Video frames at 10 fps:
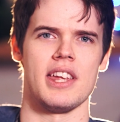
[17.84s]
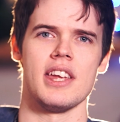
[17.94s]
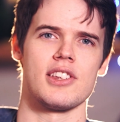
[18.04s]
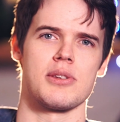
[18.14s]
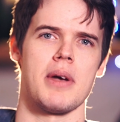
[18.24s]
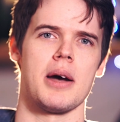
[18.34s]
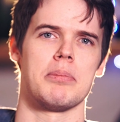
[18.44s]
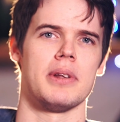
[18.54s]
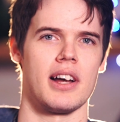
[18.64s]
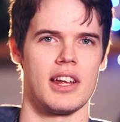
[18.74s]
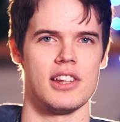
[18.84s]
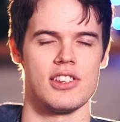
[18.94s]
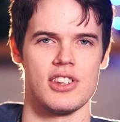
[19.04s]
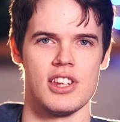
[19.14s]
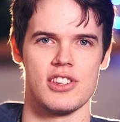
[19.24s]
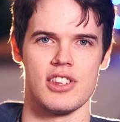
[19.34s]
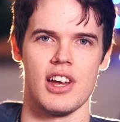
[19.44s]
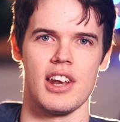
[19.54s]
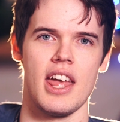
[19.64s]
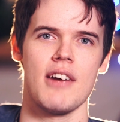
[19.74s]
gears about plugins is
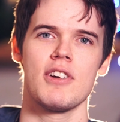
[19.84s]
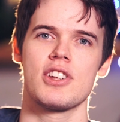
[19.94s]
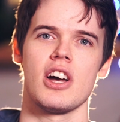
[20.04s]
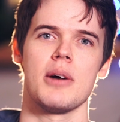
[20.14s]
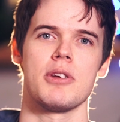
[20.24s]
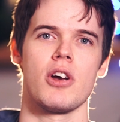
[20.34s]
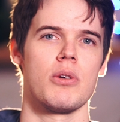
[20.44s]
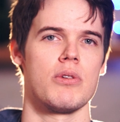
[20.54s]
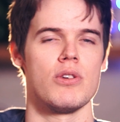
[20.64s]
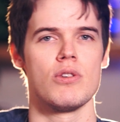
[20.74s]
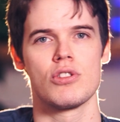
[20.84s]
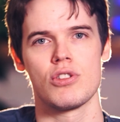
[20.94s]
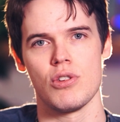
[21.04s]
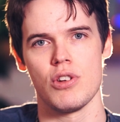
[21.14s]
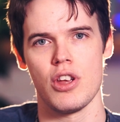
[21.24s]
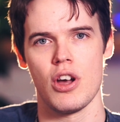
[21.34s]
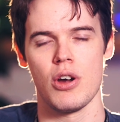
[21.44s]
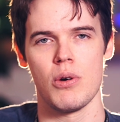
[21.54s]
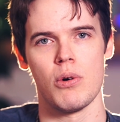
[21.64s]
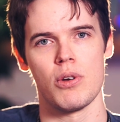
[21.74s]
that every time you go to a new
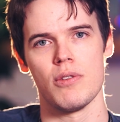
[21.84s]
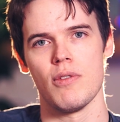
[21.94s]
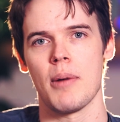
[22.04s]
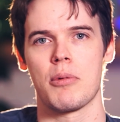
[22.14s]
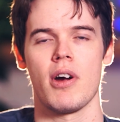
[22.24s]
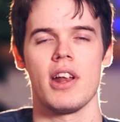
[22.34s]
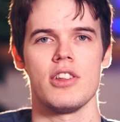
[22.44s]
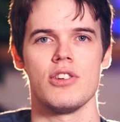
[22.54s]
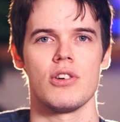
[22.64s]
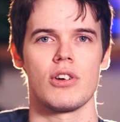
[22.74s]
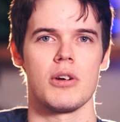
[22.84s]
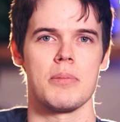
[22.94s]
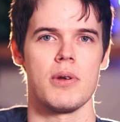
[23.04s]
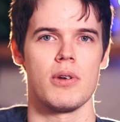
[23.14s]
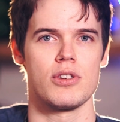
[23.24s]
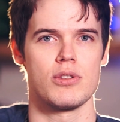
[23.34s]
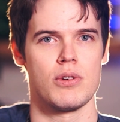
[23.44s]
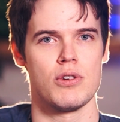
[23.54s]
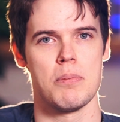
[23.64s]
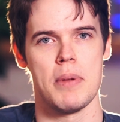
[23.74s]
studio or you've upgraded your computer to
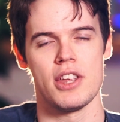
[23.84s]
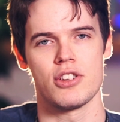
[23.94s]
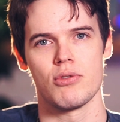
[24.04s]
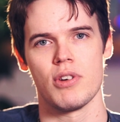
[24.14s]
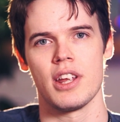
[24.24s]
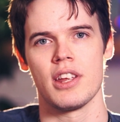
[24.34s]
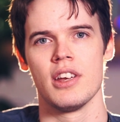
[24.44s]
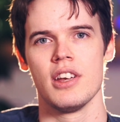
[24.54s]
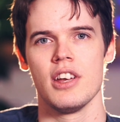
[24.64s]
a new beast rig,